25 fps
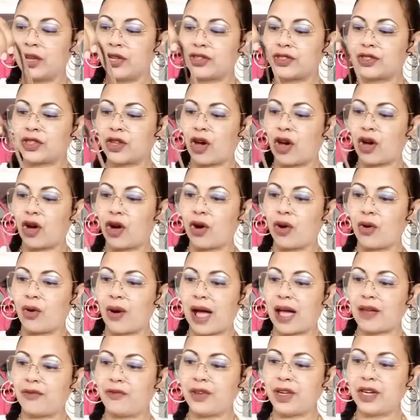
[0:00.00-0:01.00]

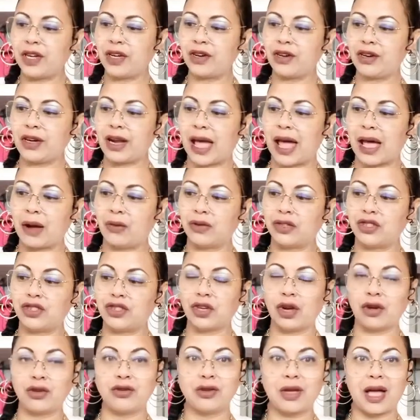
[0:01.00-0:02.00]
So I figured I would
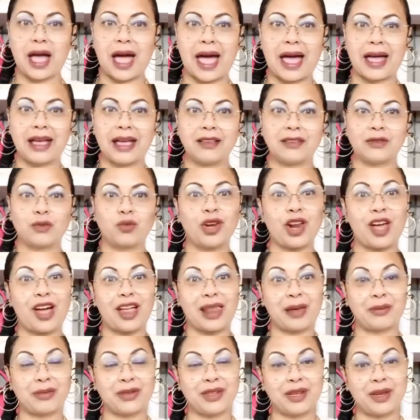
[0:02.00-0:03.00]
show you guys what
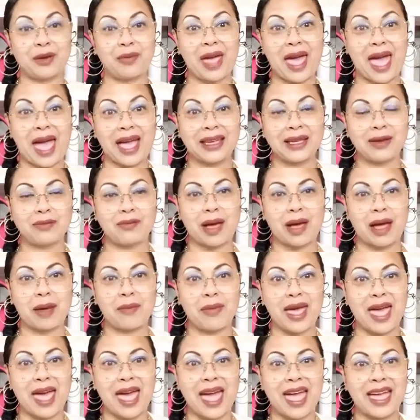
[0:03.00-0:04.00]
all I'm going to pack in my
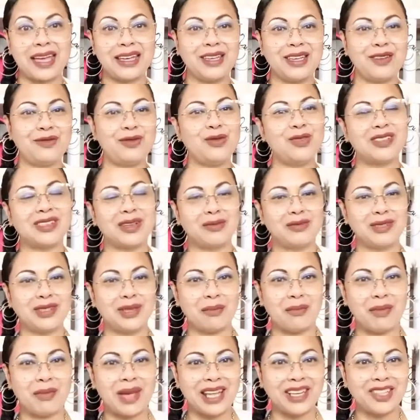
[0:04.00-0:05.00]
bag, give you some
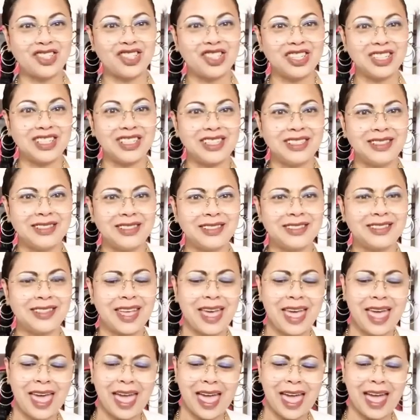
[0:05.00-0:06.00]
dimensions,
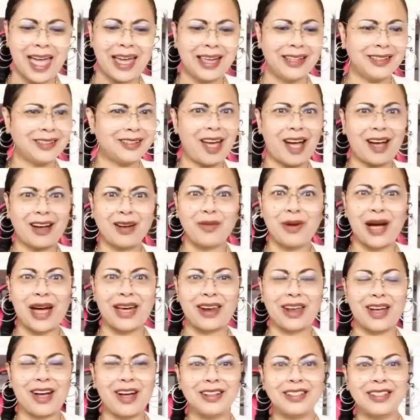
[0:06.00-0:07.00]
and talk
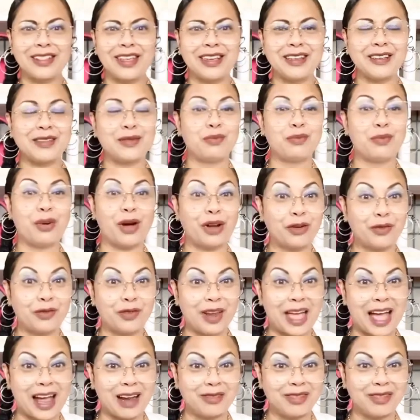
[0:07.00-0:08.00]
about all things
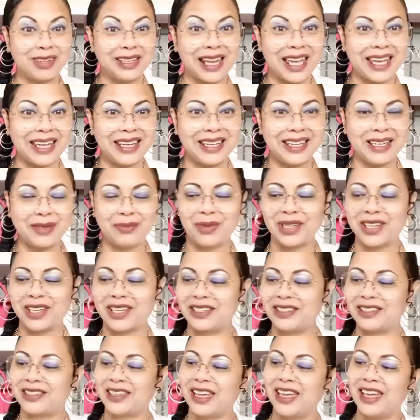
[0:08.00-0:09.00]
butterfly related,
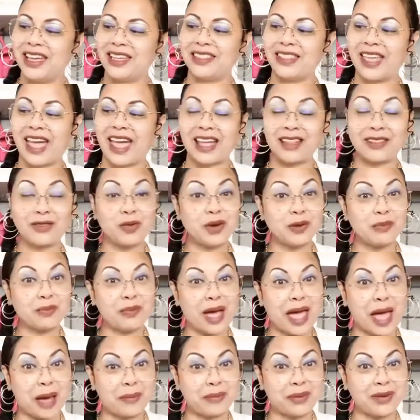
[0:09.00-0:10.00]
because that's what
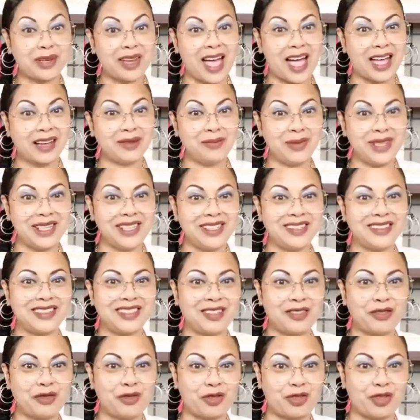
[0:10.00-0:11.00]
Papillon means
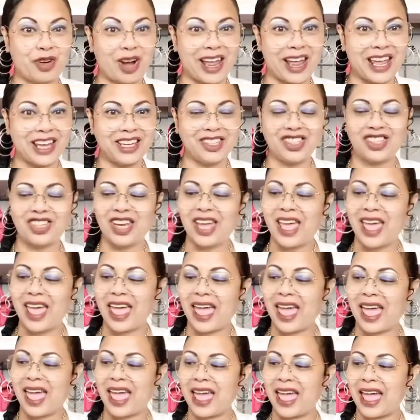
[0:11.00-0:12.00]
in French.
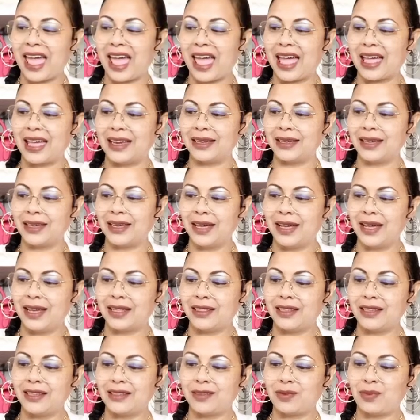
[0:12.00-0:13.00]
And
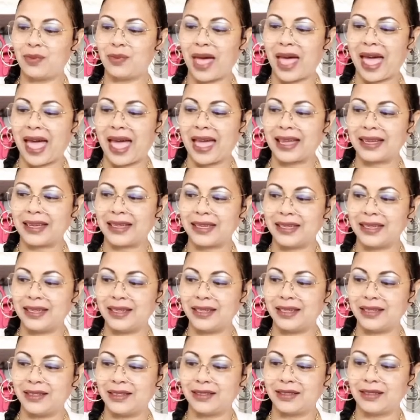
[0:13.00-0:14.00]
this bag
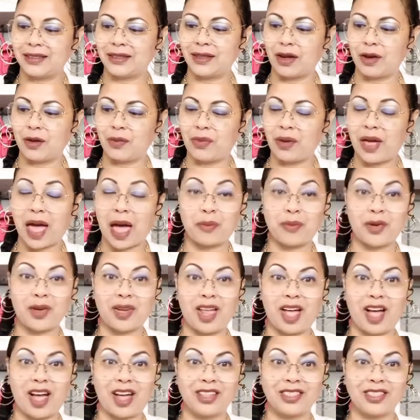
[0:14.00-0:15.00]
is the
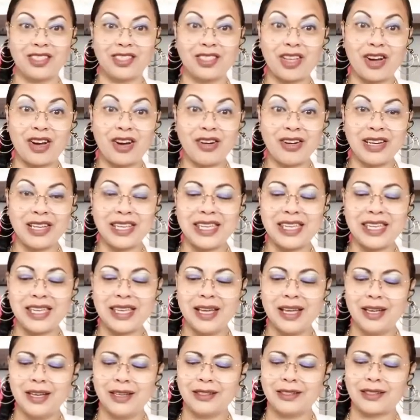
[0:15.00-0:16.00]
Papillon 30.
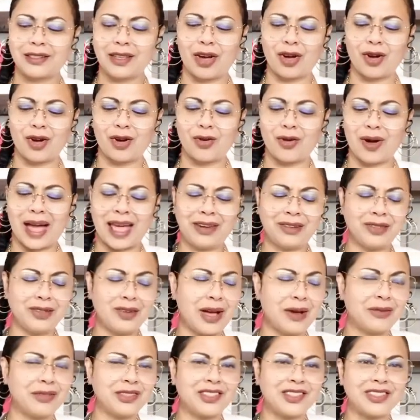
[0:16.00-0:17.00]
So I don't
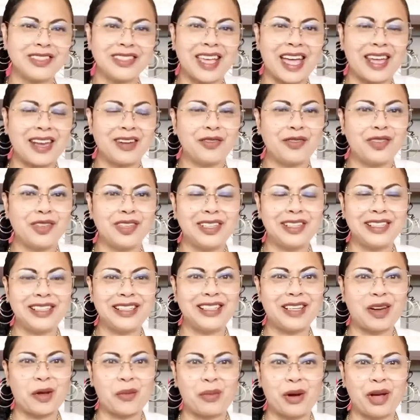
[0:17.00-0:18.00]
know, I was just kind of
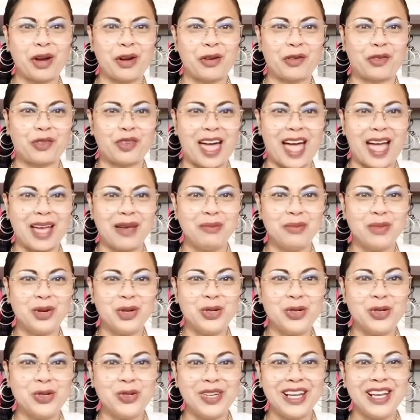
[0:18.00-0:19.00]
feeling in a butterfly
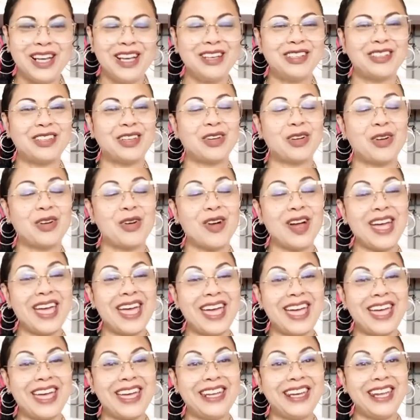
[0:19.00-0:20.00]
mood. So go
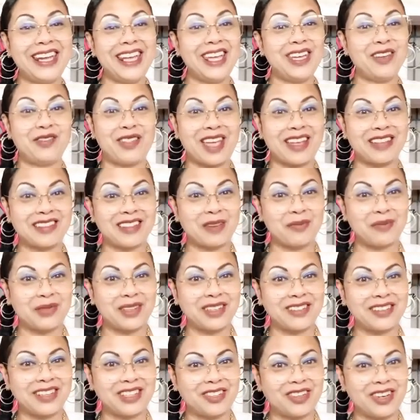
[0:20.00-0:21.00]
ahead if that's
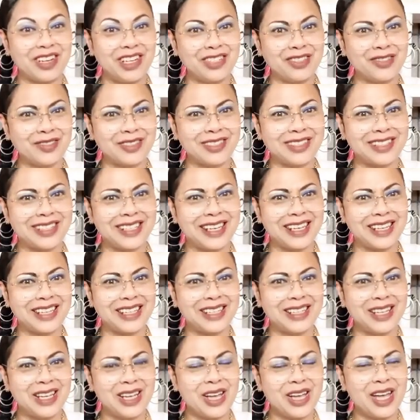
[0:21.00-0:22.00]
something that you're interested
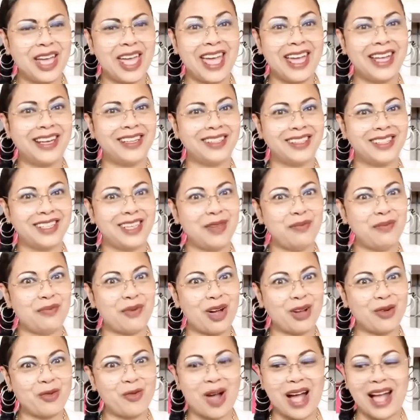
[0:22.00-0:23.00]
in and keep
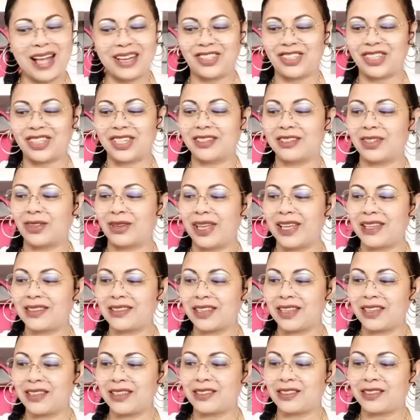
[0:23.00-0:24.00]
on watching. So
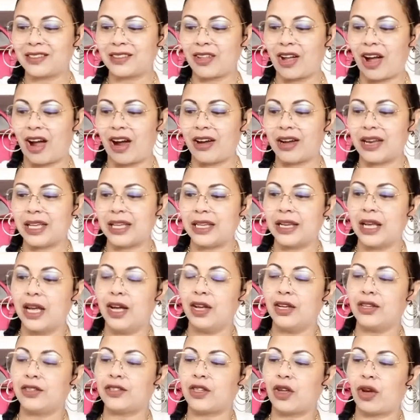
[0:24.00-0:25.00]
let's get started.
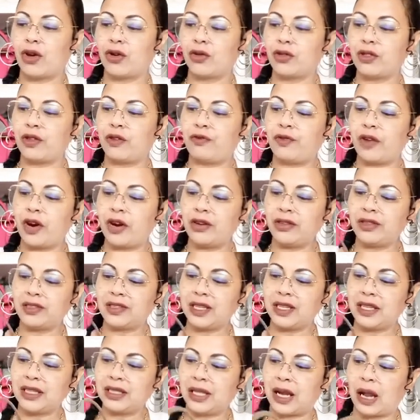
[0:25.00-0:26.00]
So the first
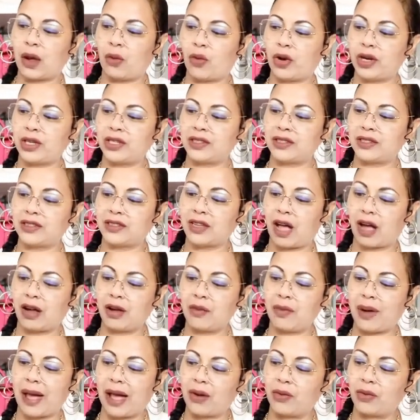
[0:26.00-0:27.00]
thing that I wanted to talk
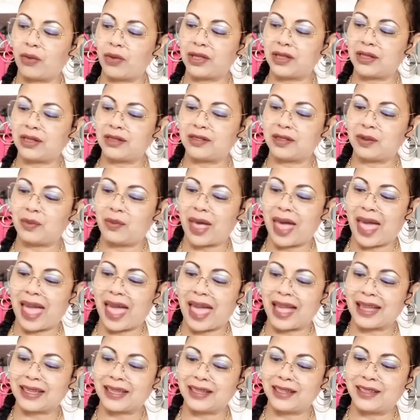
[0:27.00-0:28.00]
about with this bag